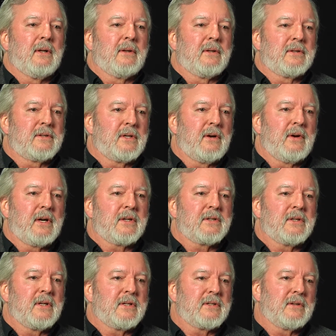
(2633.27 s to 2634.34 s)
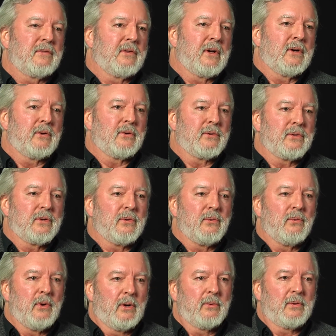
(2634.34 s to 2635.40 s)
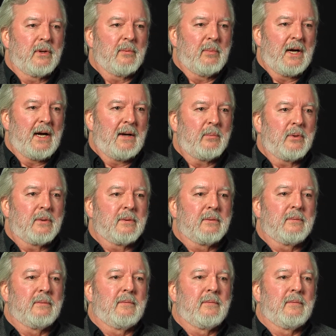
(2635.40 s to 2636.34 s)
The seriousness of those who wrote the Bible